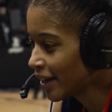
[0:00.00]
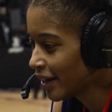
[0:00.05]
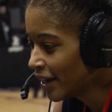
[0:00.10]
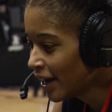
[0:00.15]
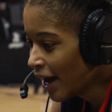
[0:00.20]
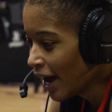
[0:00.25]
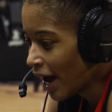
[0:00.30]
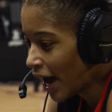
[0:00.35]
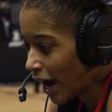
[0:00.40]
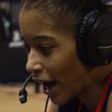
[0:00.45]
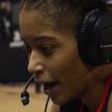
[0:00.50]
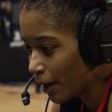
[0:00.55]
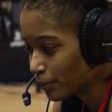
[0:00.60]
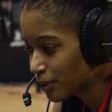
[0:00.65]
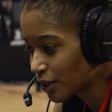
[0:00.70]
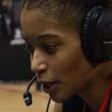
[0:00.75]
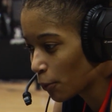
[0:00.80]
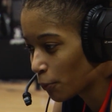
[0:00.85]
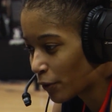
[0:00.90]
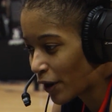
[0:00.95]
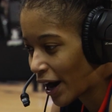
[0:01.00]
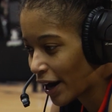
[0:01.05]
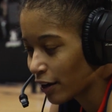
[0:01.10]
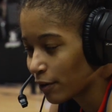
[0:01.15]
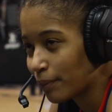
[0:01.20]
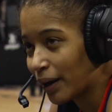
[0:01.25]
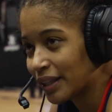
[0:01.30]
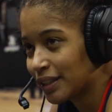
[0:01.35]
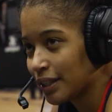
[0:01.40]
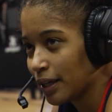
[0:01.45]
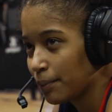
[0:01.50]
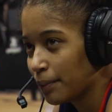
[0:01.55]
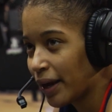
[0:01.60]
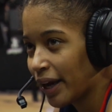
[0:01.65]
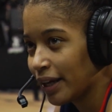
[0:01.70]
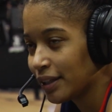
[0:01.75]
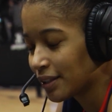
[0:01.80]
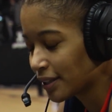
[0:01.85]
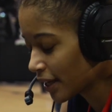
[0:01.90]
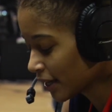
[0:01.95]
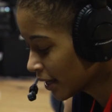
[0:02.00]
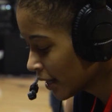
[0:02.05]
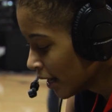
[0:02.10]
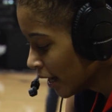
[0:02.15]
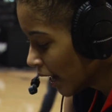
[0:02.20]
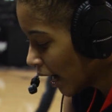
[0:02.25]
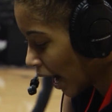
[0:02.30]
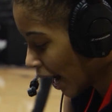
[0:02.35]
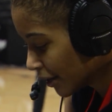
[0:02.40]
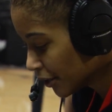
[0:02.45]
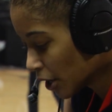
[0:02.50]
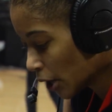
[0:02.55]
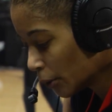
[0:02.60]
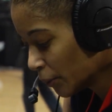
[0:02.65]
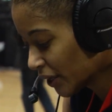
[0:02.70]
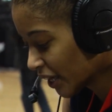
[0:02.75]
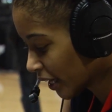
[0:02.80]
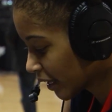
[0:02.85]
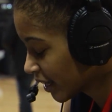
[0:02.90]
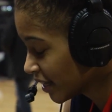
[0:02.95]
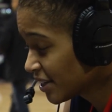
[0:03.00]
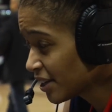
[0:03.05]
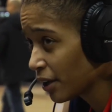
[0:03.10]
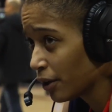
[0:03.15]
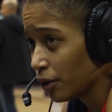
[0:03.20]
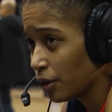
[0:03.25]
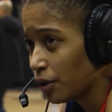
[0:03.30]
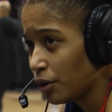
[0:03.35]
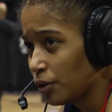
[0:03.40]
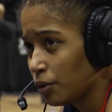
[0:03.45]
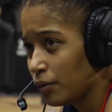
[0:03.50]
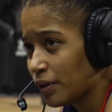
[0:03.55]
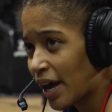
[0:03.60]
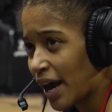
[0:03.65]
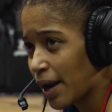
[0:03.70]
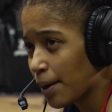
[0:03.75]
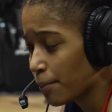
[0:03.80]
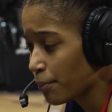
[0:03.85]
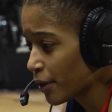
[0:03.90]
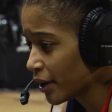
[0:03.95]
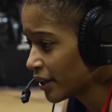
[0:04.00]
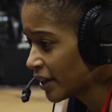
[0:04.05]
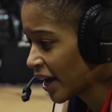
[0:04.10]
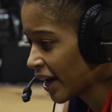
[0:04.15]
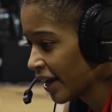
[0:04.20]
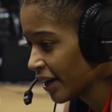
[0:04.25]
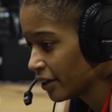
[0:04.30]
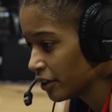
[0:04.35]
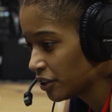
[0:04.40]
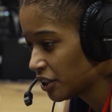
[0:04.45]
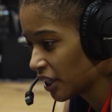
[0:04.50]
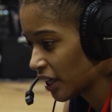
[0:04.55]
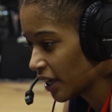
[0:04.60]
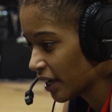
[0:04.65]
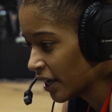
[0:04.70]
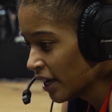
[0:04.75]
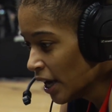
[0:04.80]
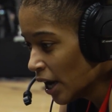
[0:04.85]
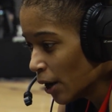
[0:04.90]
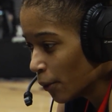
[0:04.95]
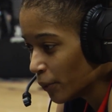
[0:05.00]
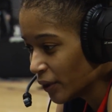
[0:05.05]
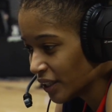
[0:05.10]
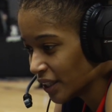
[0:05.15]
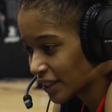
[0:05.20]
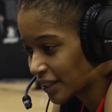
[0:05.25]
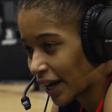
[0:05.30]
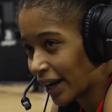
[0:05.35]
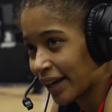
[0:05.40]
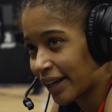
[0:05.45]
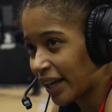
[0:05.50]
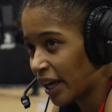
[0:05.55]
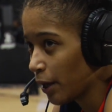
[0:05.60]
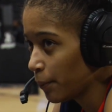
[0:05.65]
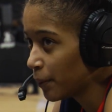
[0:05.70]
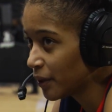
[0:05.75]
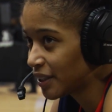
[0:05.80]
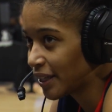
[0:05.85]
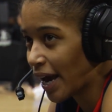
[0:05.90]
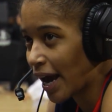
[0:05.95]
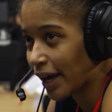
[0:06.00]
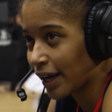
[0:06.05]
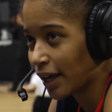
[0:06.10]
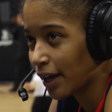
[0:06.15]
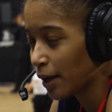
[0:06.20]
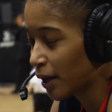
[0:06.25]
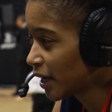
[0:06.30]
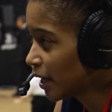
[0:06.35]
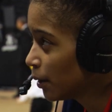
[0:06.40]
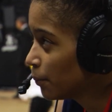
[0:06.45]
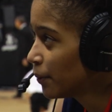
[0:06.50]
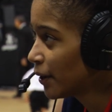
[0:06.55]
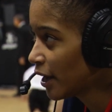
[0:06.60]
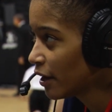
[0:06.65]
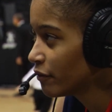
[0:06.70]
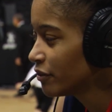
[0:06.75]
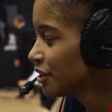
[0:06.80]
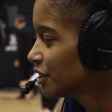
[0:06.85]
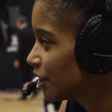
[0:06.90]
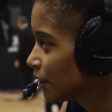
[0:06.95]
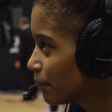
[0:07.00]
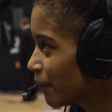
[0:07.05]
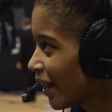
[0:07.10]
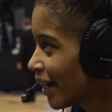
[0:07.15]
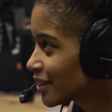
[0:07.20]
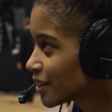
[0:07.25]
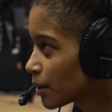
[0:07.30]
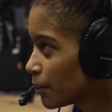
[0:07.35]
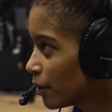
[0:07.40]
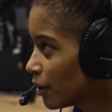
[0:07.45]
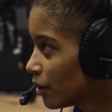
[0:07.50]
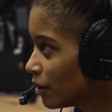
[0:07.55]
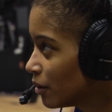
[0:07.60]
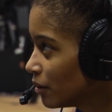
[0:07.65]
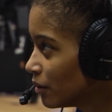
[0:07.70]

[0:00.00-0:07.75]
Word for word: And I'm so proud of my teammates. And I know we can continue to do that and bring that energy. And we just got to keep attacking and keep playing Virginia basketball.